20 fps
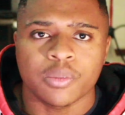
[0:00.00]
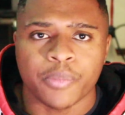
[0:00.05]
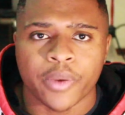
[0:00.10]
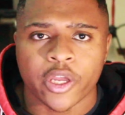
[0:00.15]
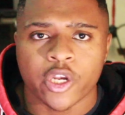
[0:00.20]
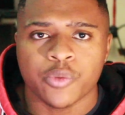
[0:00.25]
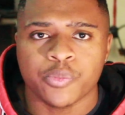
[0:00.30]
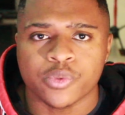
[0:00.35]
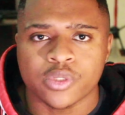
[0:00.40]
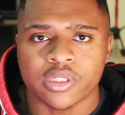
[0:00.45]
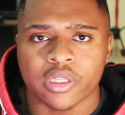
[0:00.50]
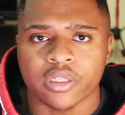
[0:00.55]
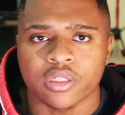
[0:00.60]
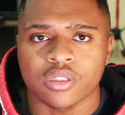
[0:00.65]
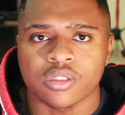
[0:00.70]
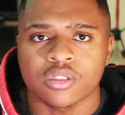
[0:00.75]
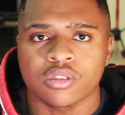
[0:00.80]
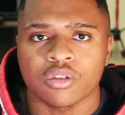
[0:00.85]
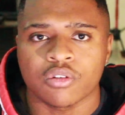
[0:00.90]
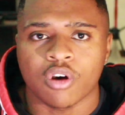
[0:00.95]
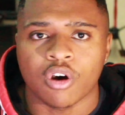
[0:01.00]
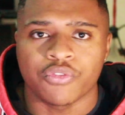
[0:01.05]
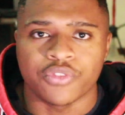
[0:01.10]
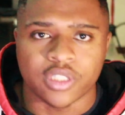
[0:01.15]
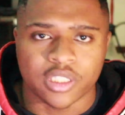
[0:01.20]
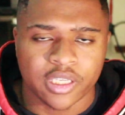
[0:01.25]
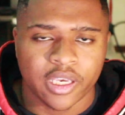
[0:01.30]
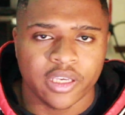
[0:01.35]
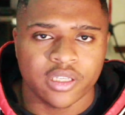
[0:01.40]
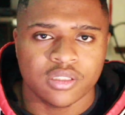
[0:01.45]
the battery status of the
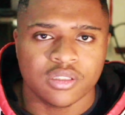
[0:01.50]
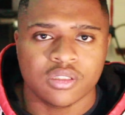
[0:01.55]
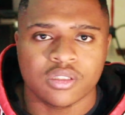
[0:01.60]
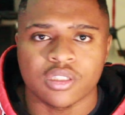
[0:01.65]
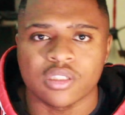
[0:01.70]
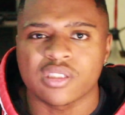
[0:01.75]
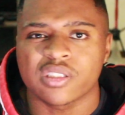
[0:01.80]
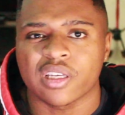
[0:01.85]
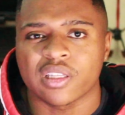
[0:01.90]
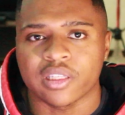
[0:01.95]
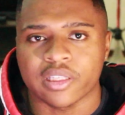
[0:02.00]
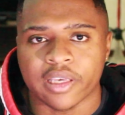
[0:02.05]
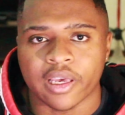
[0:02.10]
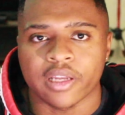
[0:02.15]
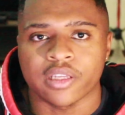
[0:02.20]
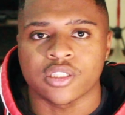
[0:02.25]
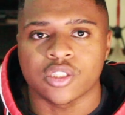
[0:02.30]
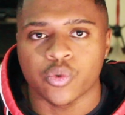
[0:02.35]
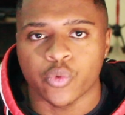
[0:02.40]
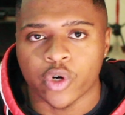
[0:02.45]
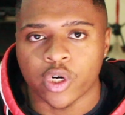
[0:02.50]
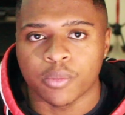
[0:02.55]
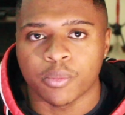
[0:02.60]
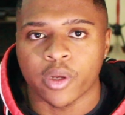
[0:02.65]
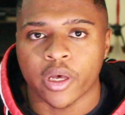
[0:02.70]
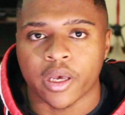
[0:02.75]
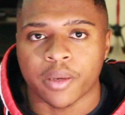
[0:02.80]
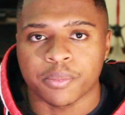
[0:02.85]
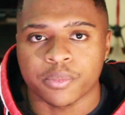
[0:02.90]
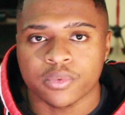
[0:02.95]
case inside the Galaxy
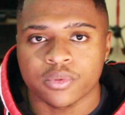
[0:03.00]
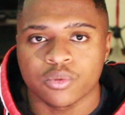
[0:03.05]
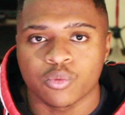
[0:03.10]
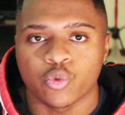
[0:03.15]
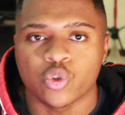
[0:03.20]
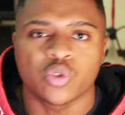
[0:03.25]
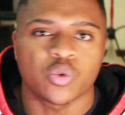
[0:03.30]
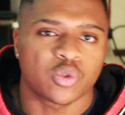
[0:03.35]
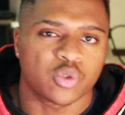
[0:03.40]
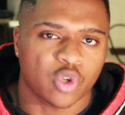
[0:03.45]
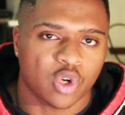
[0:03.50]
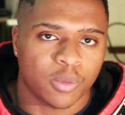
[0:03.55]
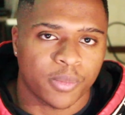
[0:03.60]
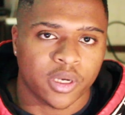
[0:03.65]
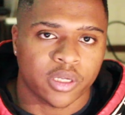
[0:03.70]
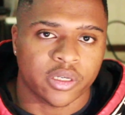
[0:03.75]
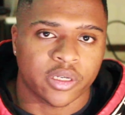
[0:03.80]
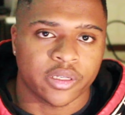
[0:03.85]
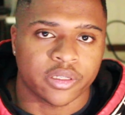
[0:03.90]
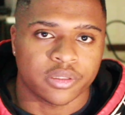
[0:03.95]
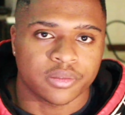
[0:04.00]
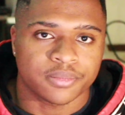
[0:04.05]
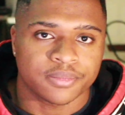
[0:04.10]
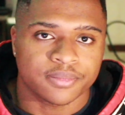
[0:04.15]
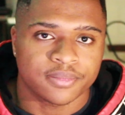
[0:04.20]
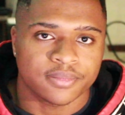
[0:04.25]
Wearable app, which we'll talk about later.